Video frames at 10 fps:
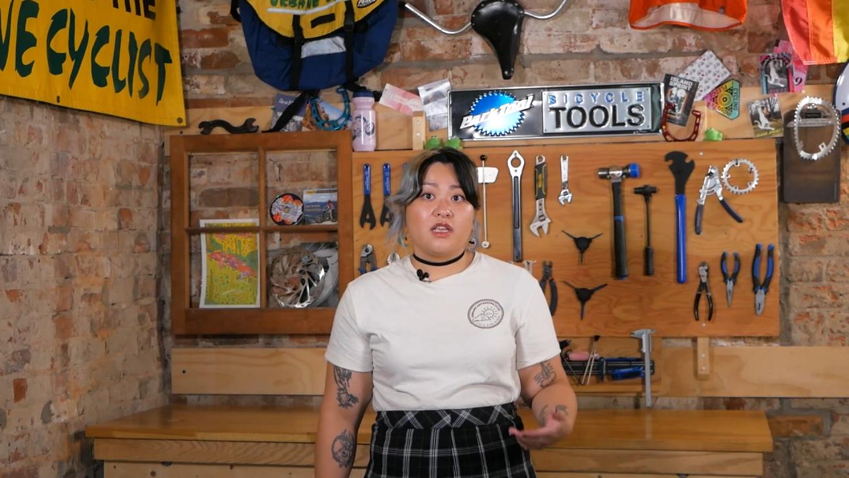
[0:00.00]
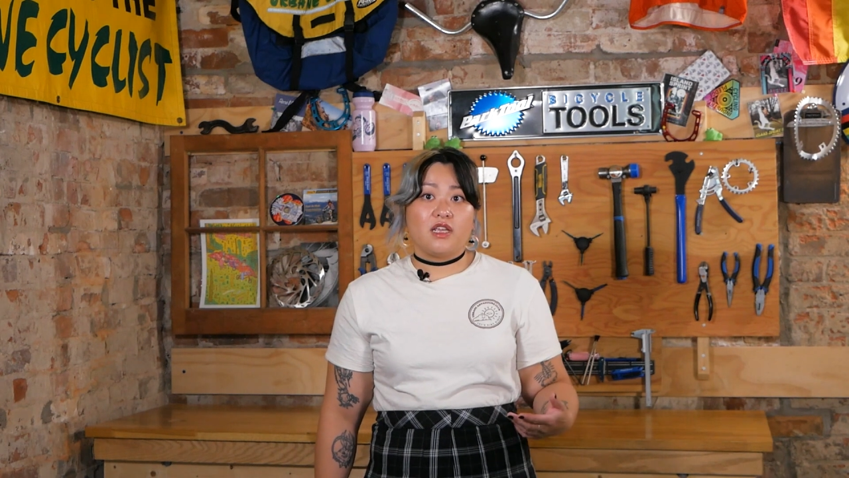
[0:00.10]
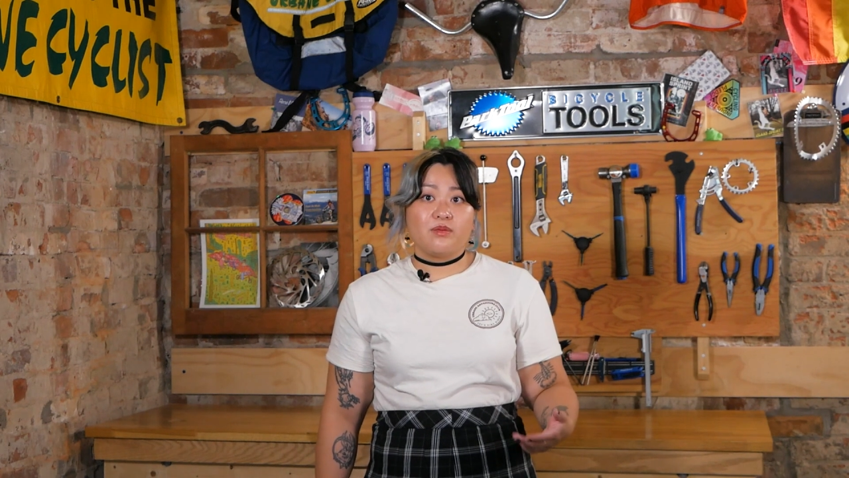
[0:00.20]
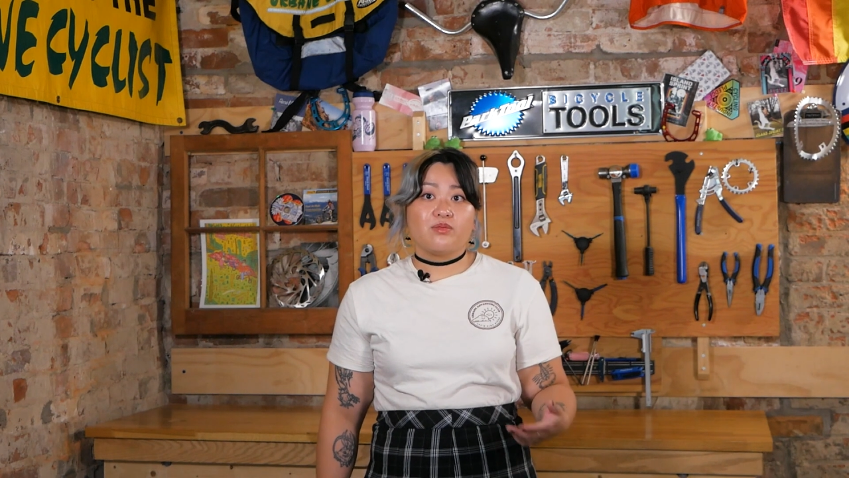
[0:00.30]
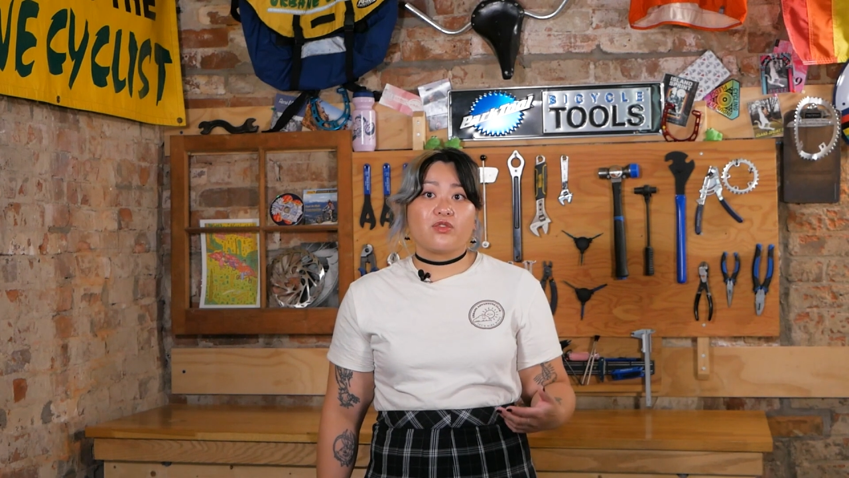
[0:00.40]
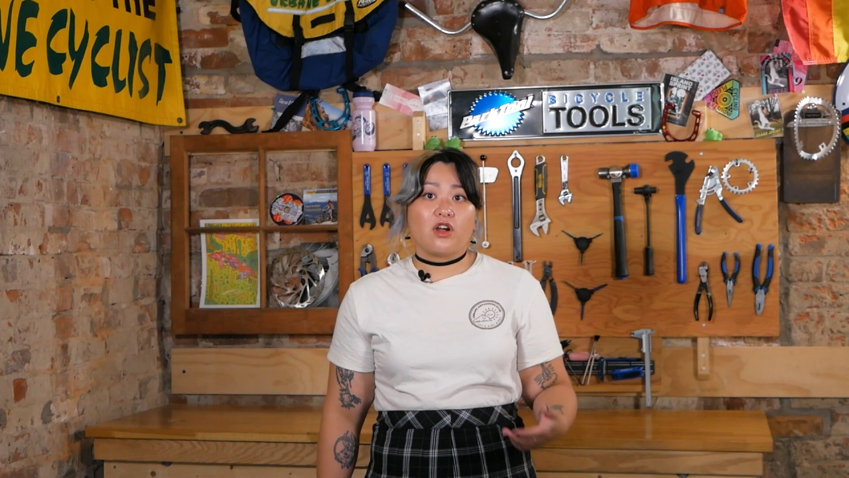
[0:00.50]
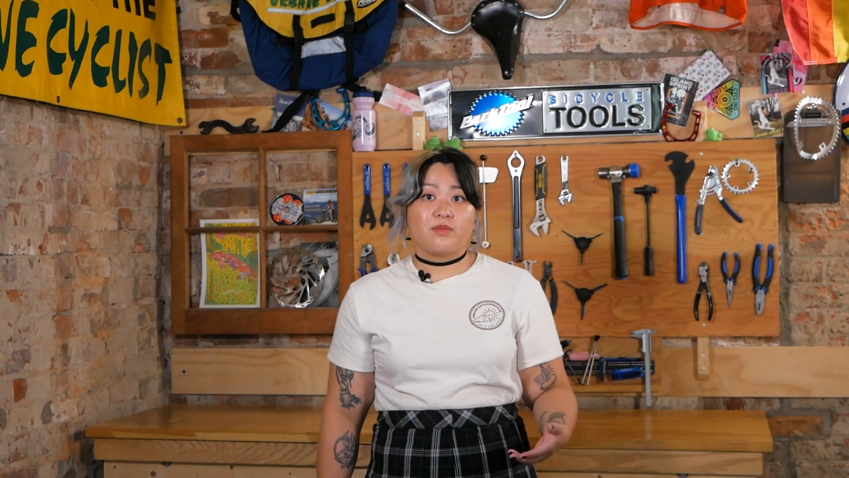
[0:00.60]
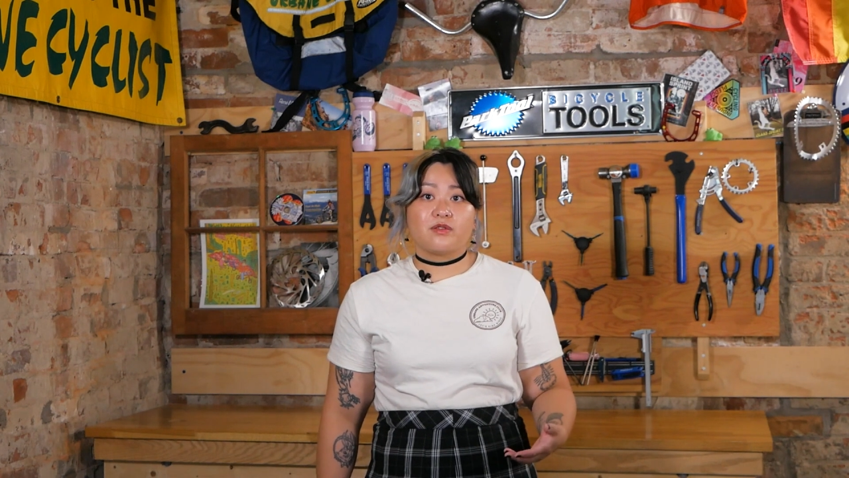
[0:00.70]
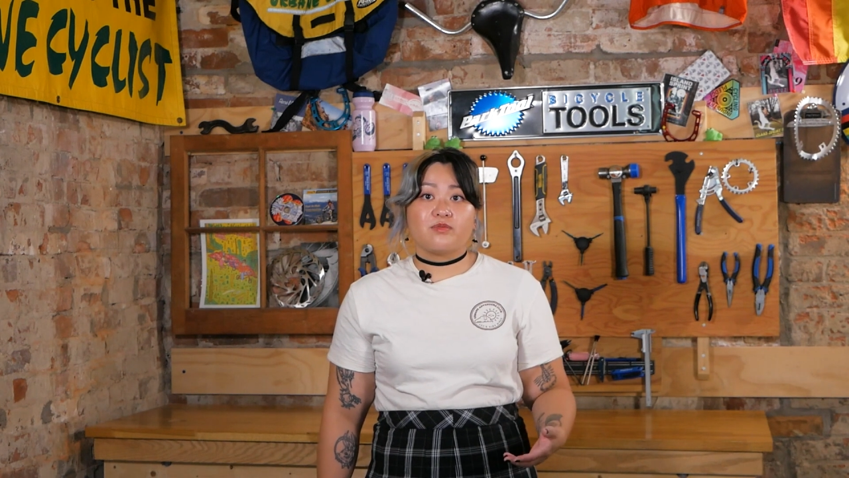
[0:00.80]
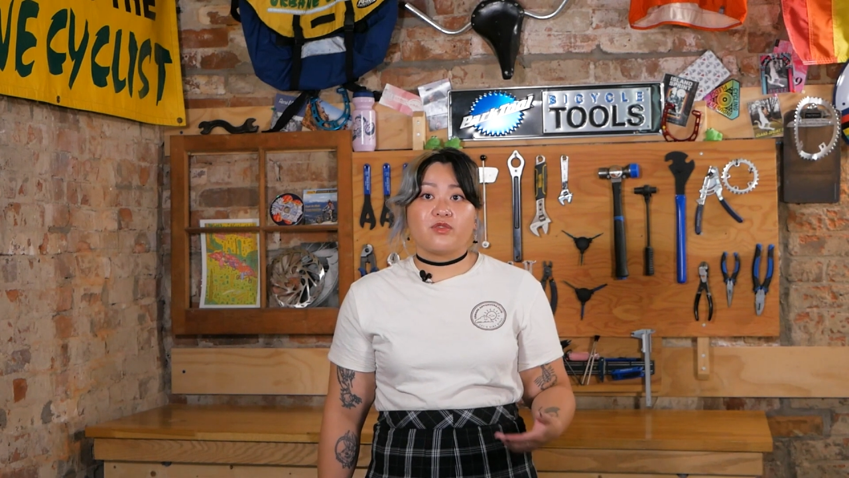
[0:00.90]

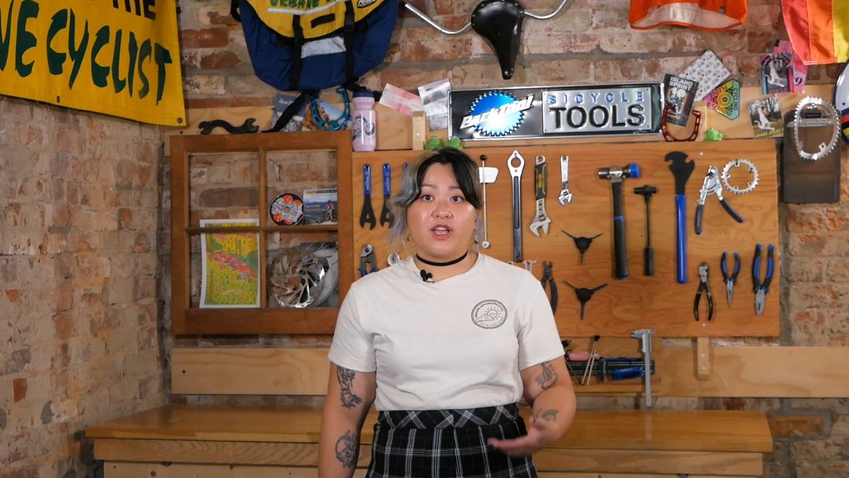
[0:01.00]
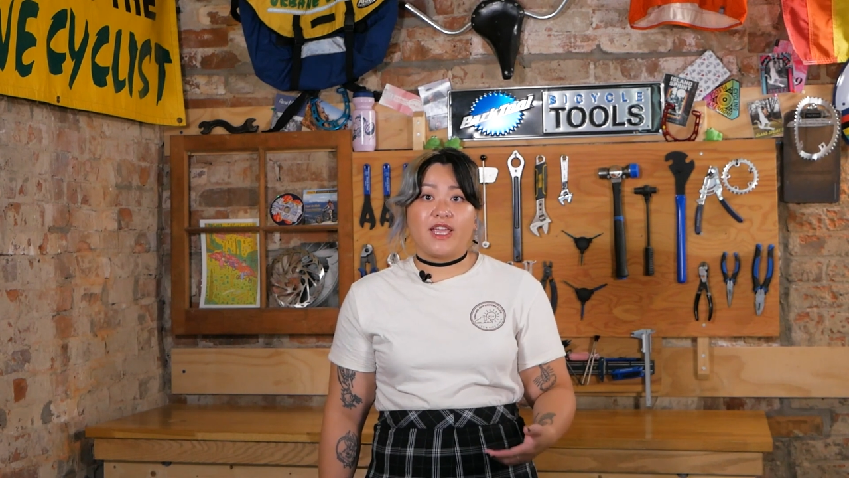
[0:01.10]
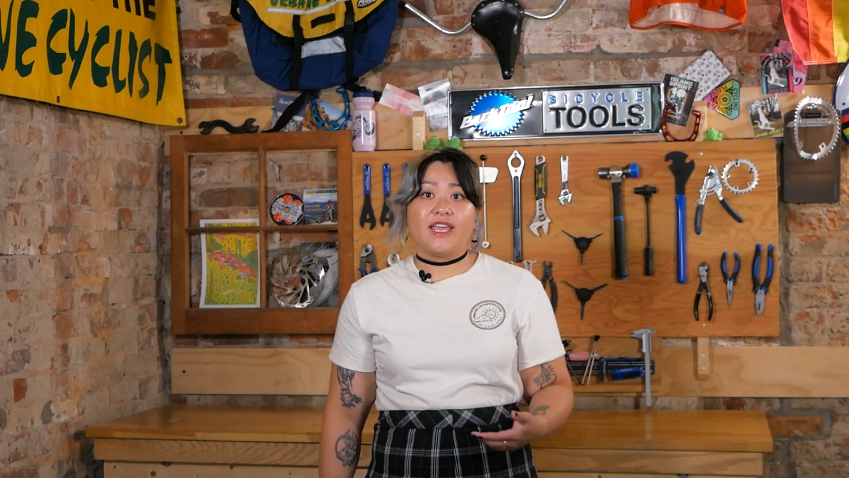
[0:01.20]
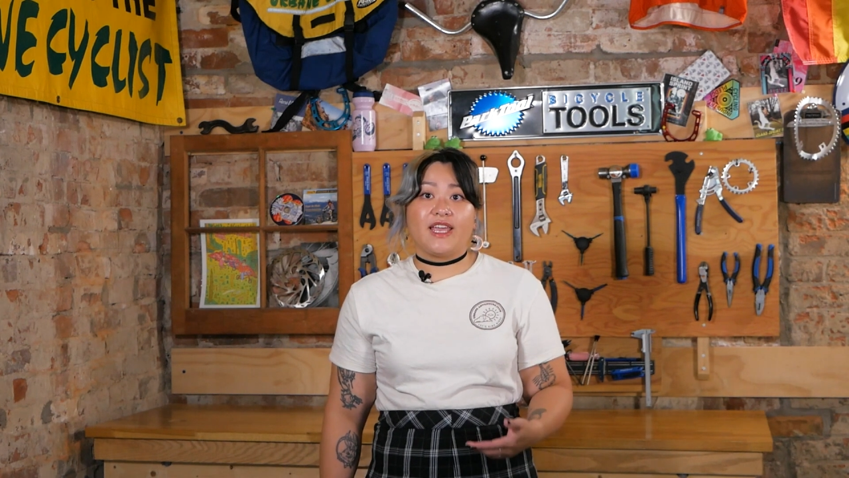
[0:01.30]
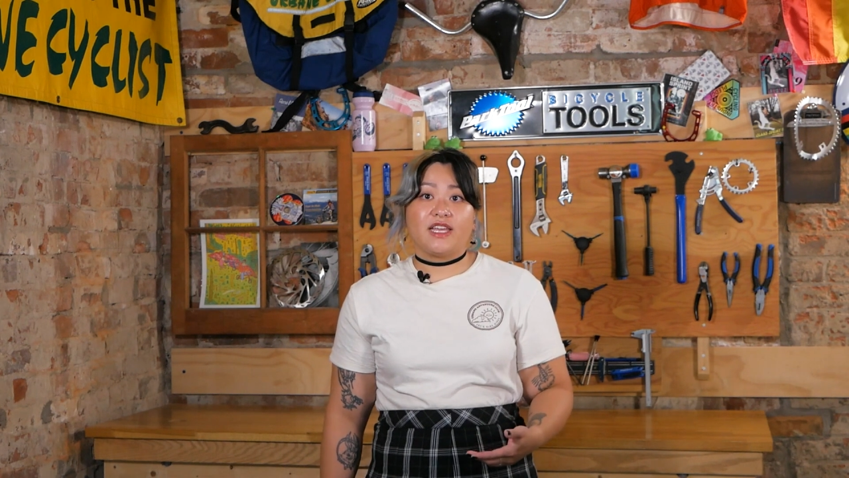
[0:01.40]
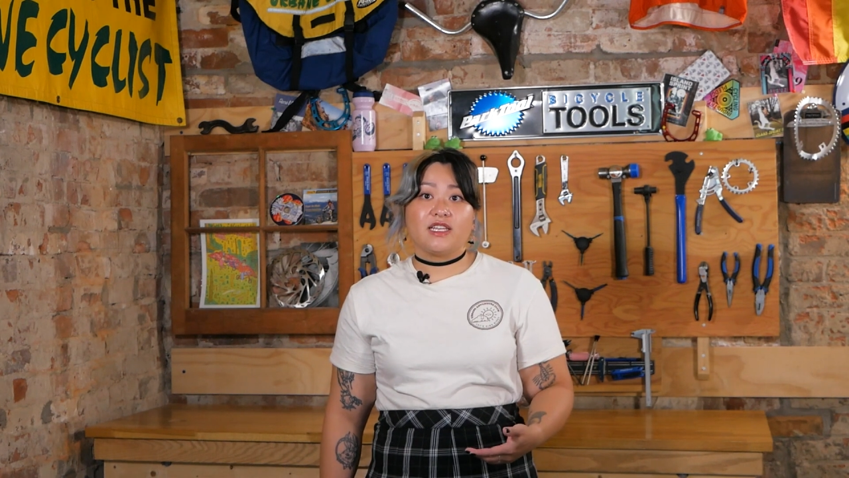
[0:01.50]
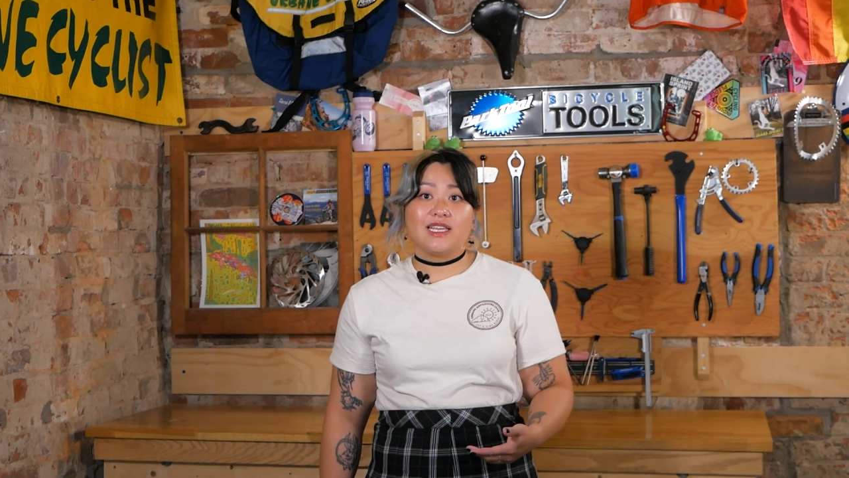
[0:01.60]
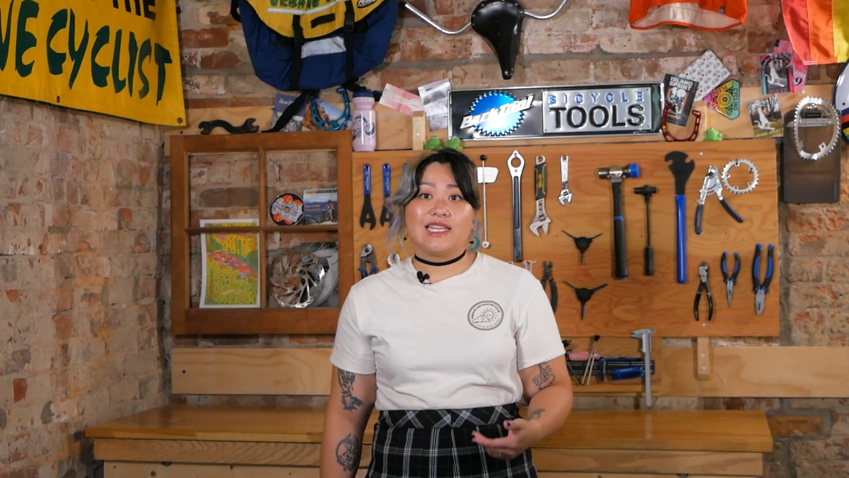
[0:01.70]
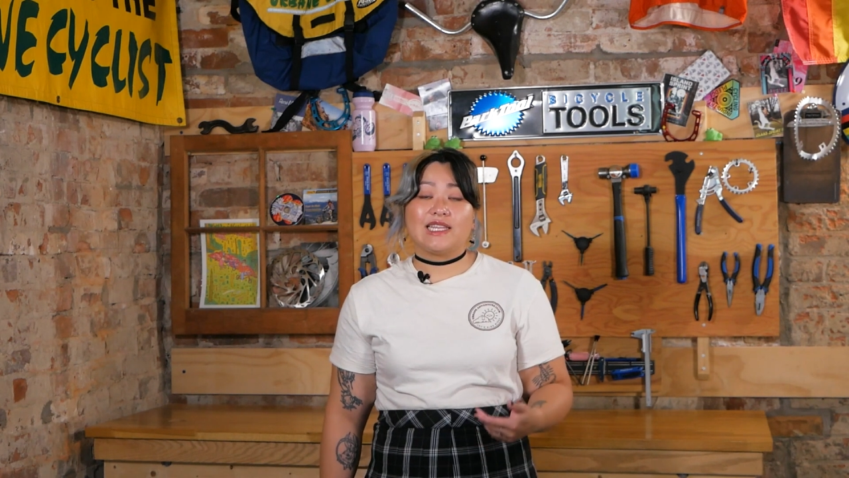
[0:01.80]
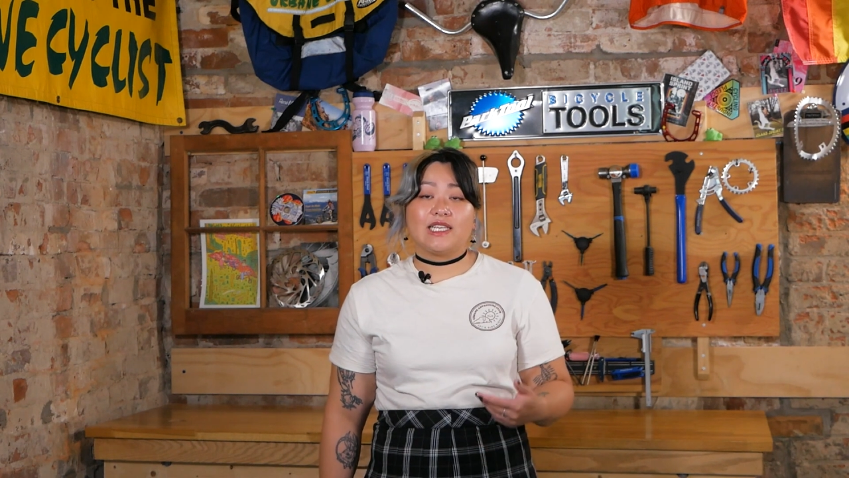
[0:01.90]
improper braking in can